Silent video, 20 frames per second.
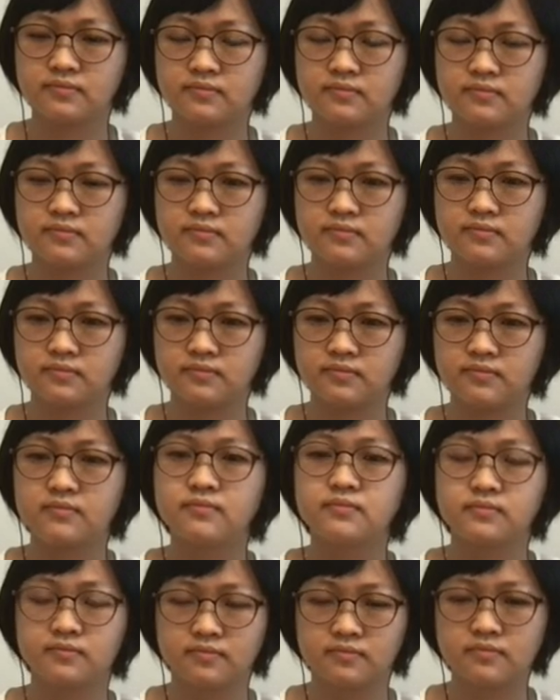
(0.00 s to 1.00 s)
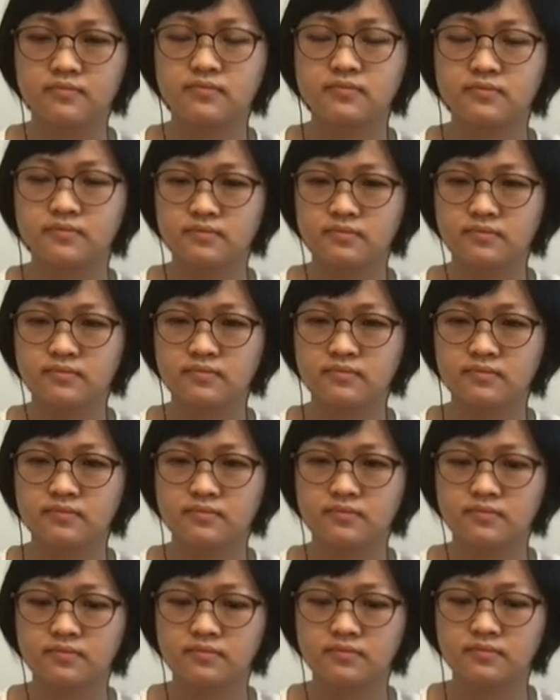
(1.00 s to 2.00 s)

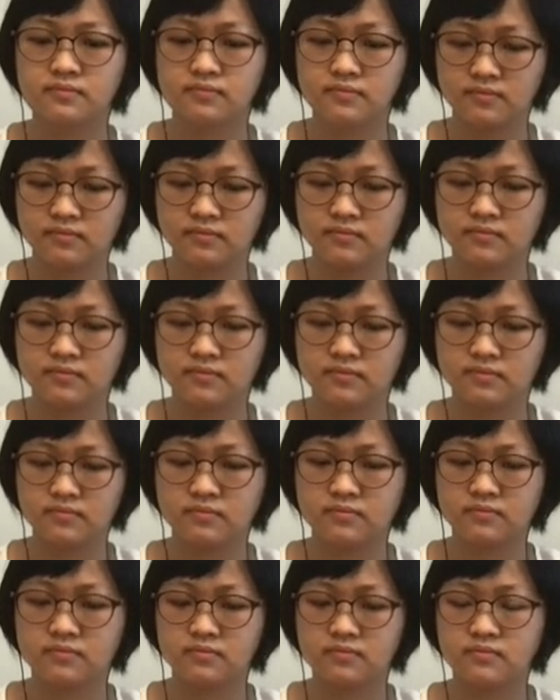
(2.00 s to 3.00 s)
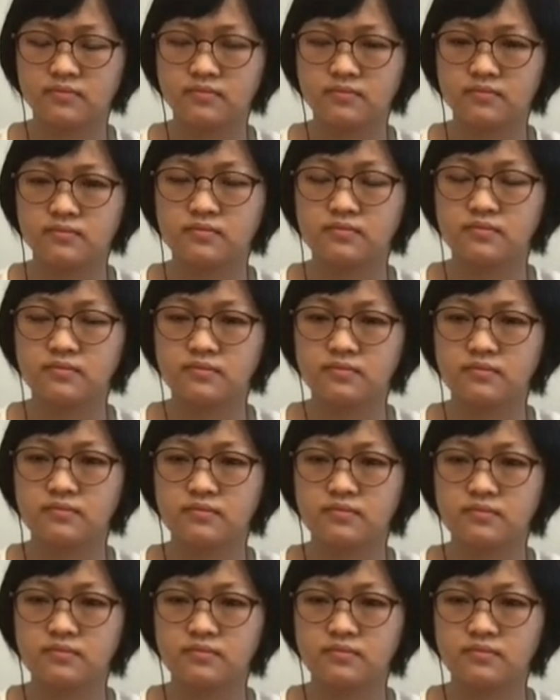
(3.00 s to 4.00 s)

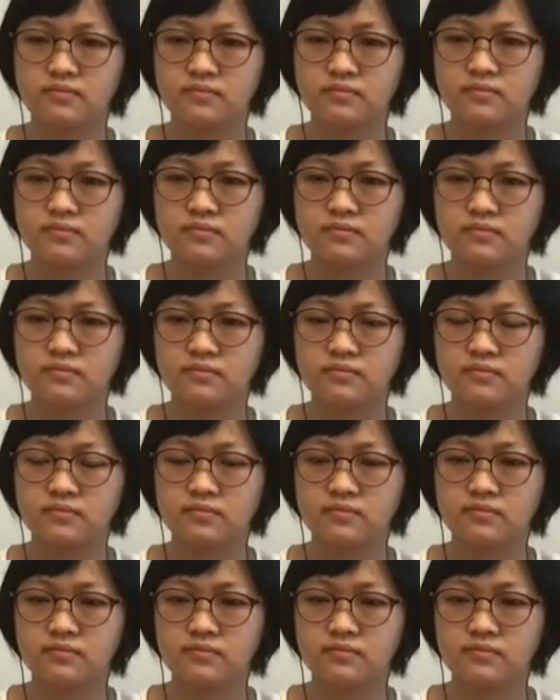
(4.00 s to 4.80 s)
No words are spoken by the person on screen.